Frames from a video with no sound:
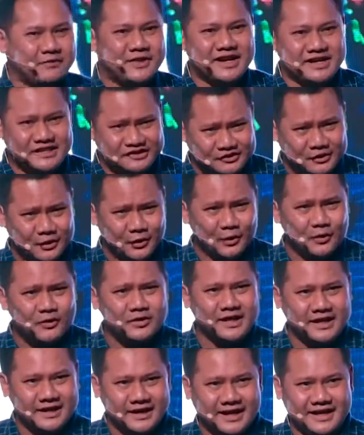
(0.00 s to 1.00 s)
run a
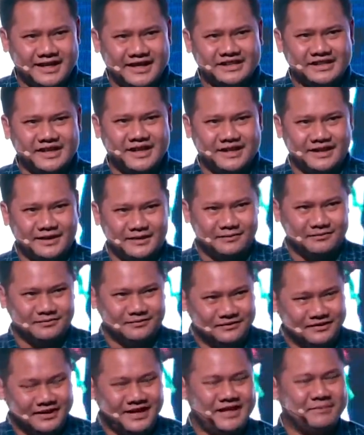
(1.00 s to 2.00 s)
school and
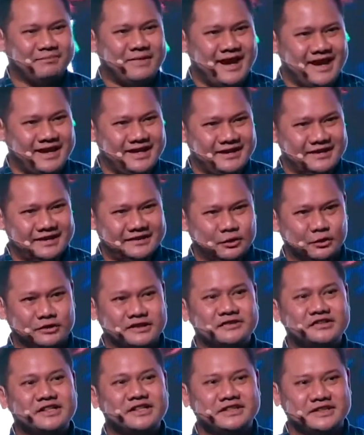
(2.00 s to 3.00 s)
then in my
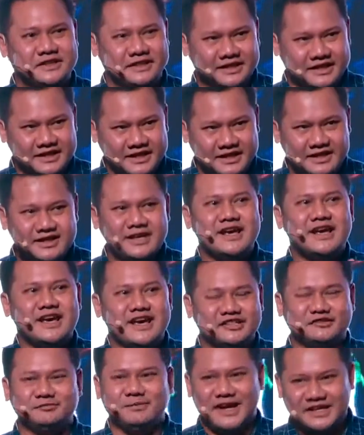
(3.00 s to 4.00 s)
2013
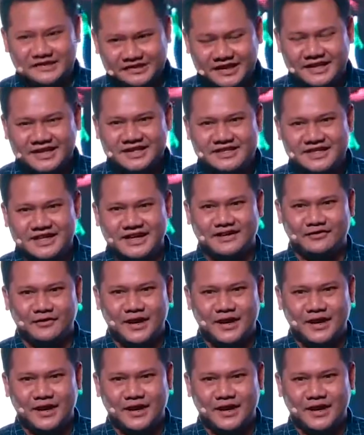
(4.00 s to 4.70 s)
is my second year